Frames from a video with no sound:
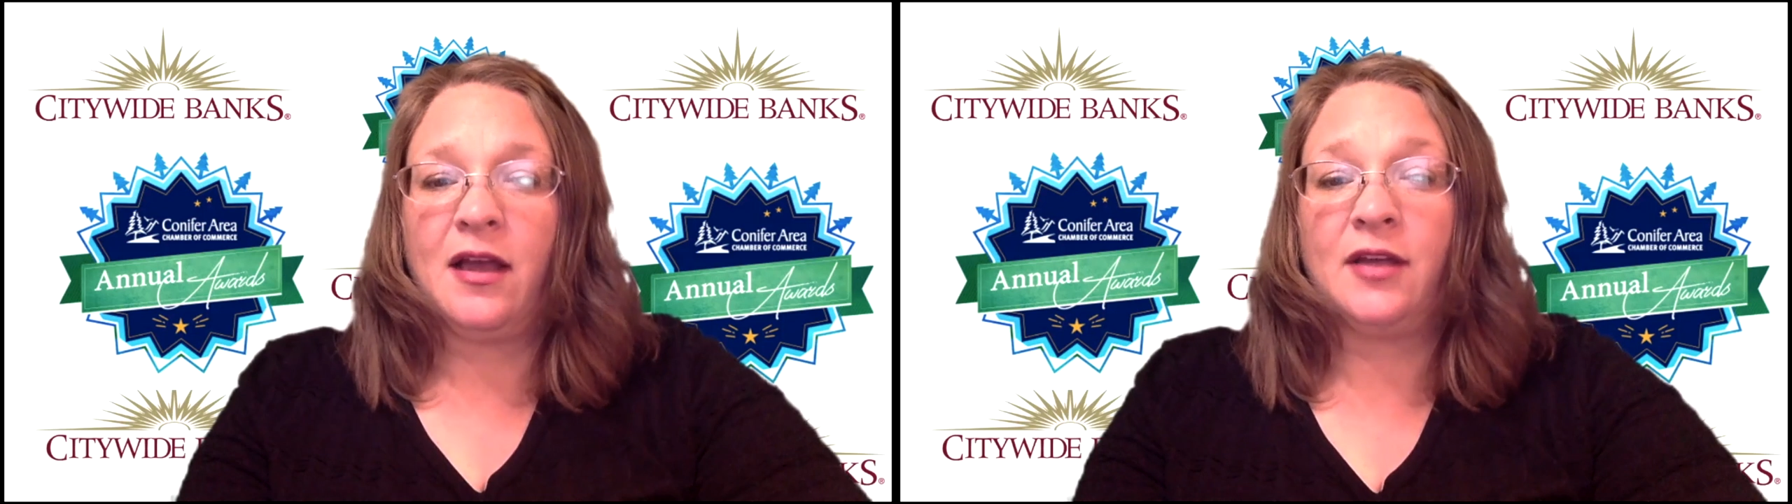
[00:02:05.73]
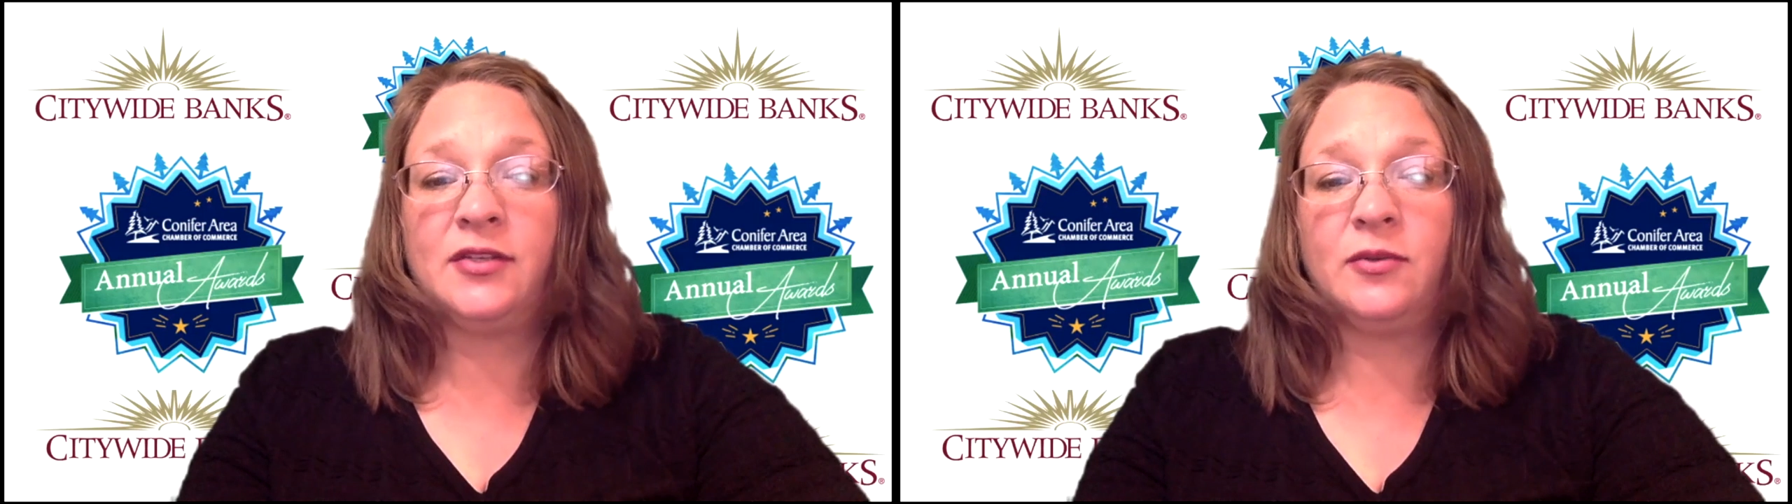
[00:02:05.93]

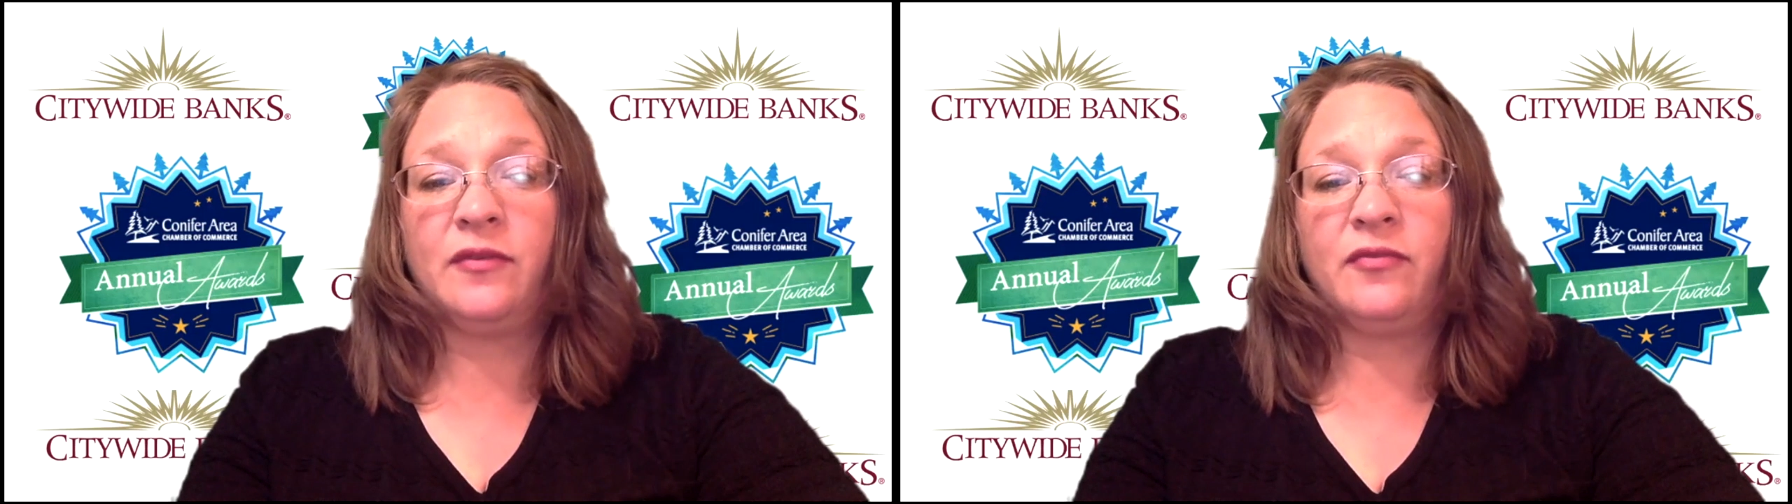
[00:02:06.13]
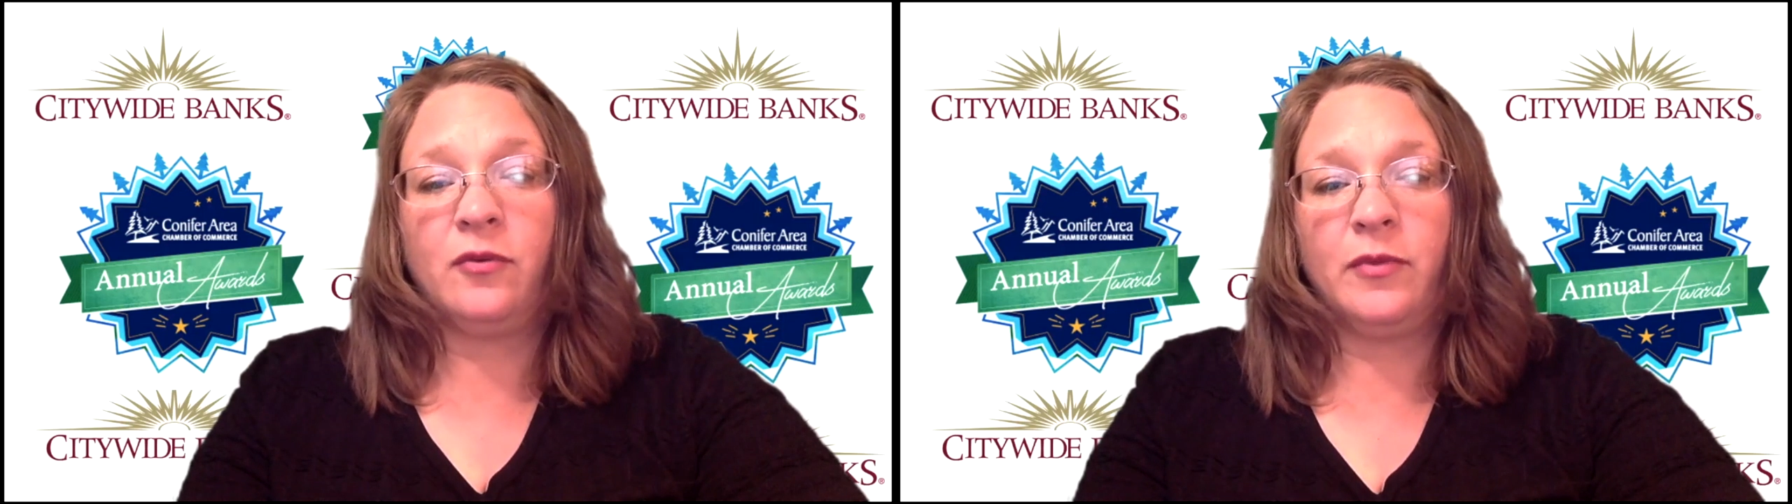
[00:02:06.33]
Also
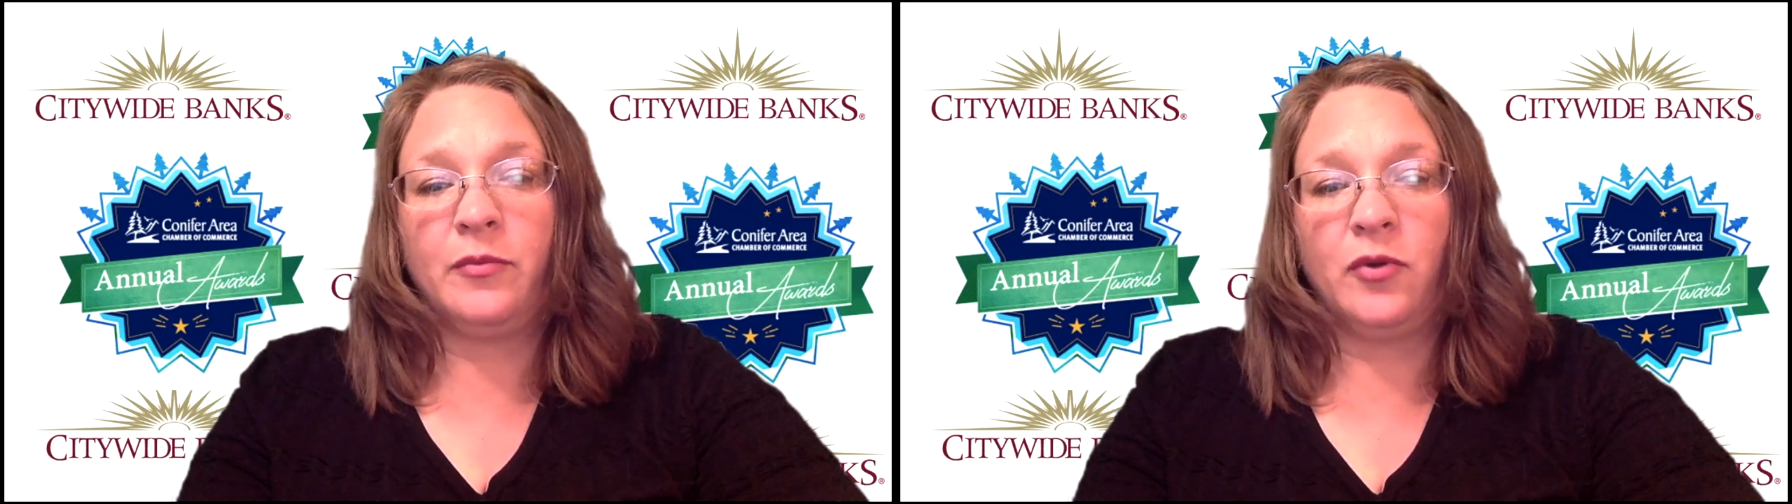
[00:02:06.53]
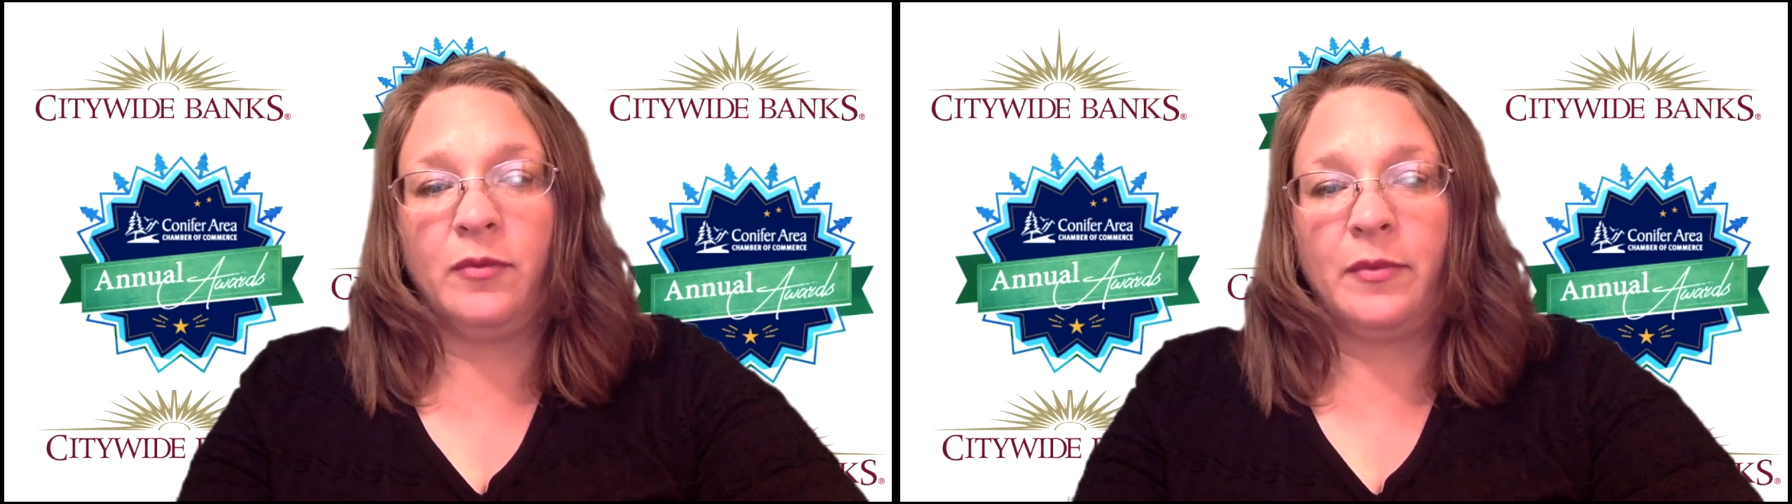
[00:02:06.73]
a former
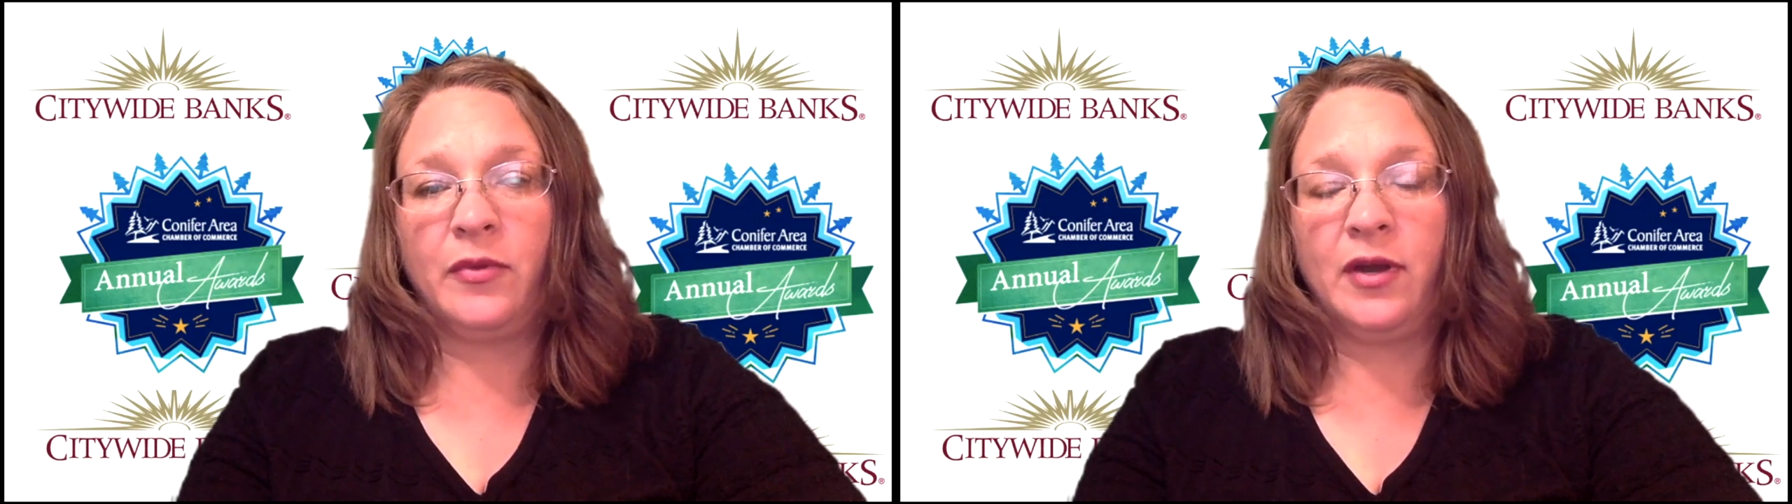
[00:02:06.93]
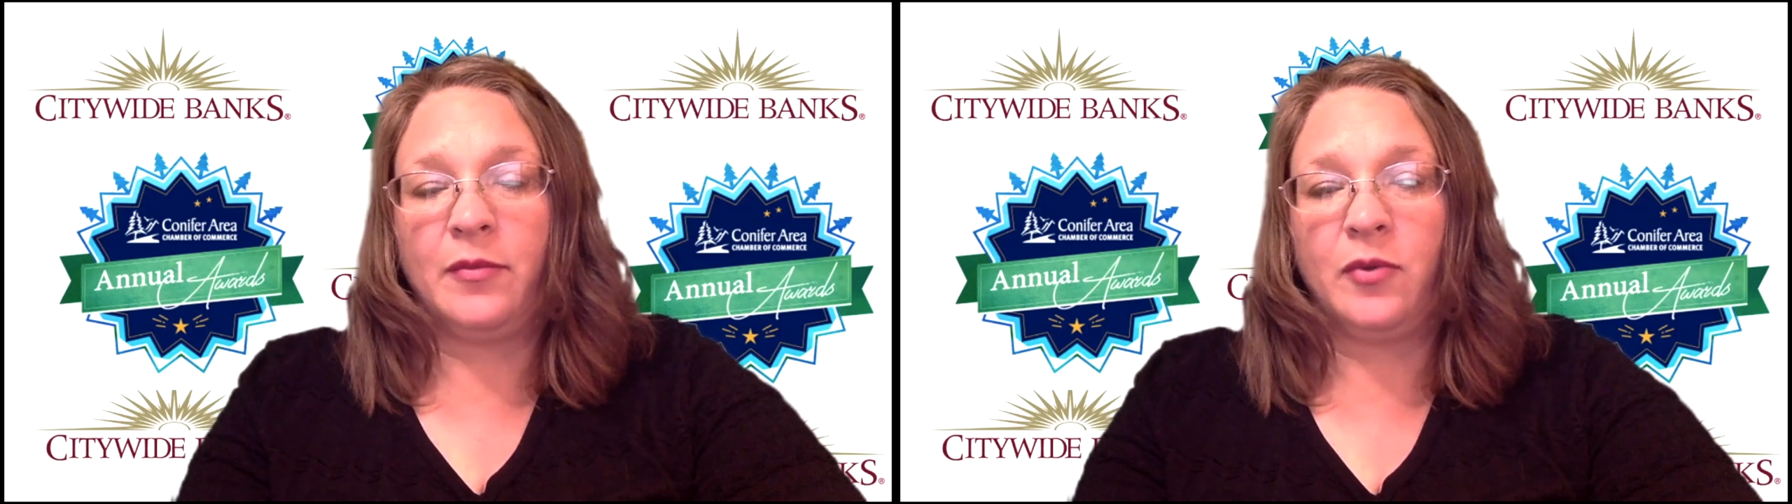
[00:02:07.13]
board
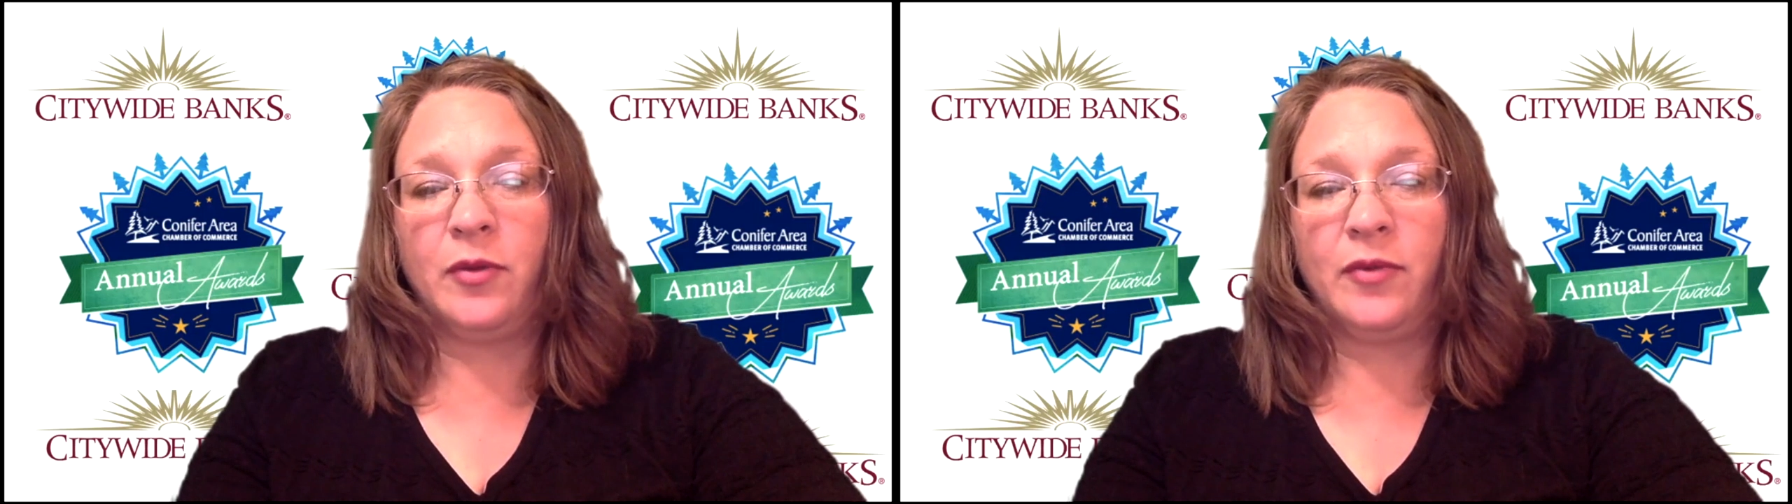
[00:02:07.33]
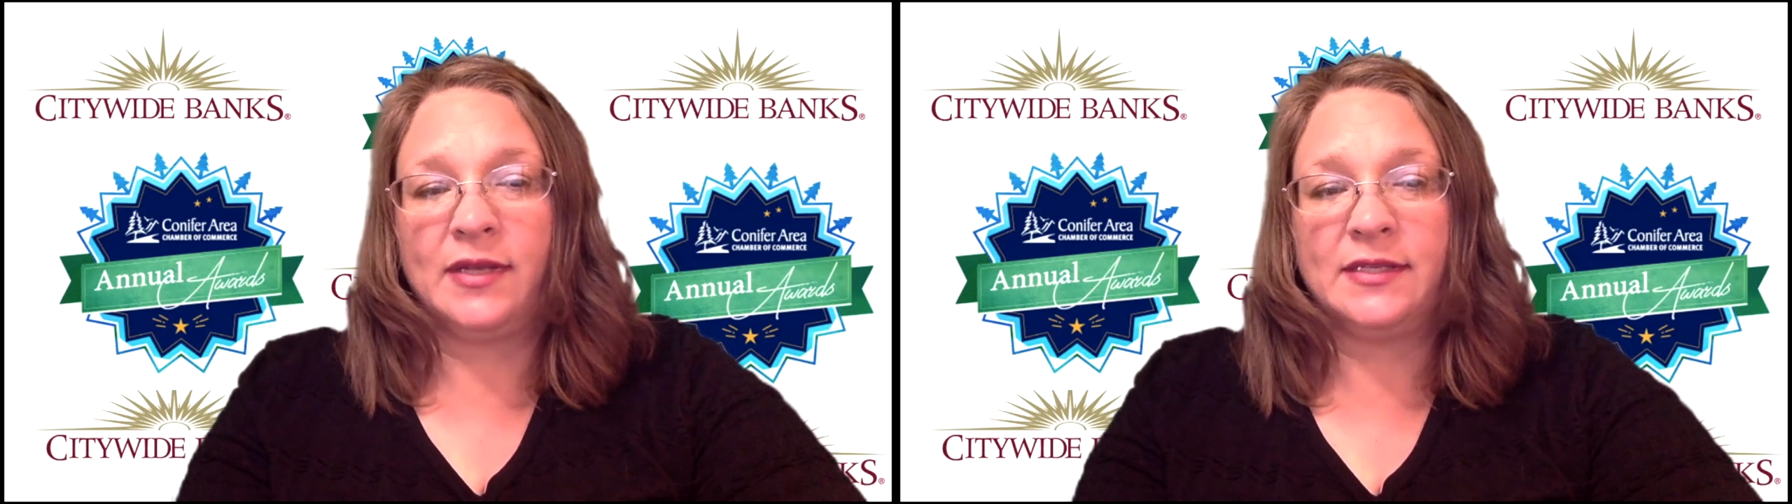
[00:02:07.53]
member and a
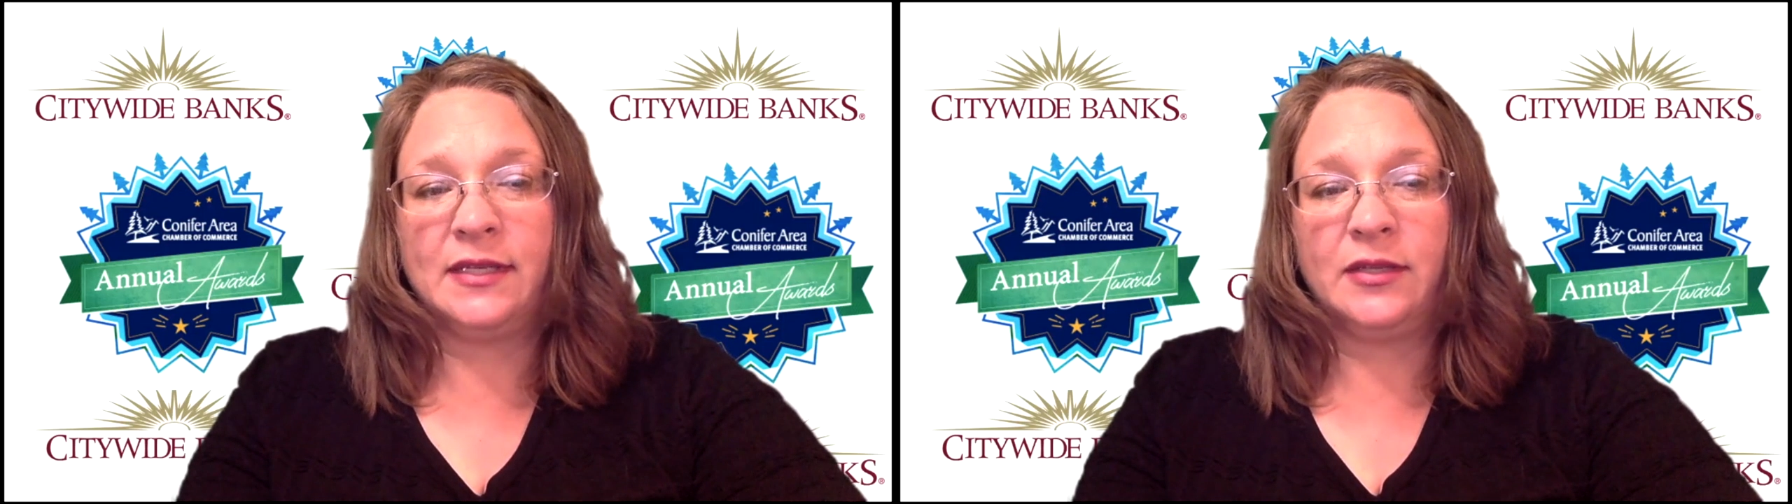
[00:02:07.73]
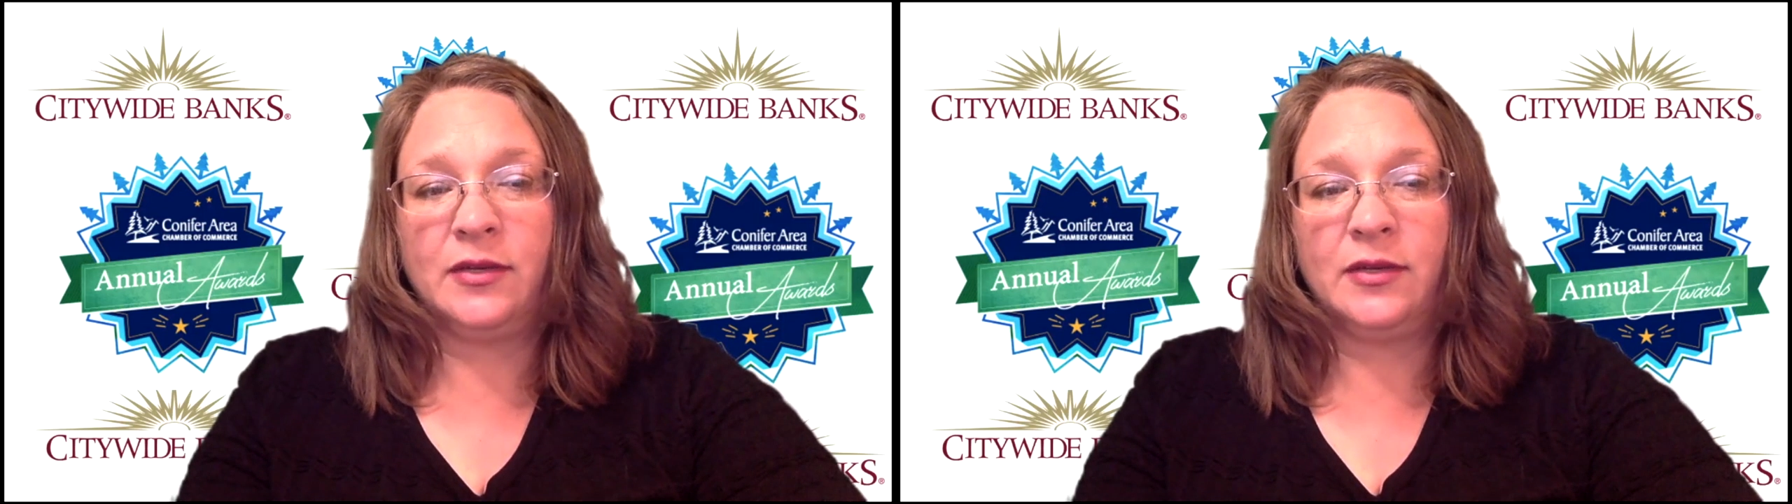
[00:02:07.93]
board president,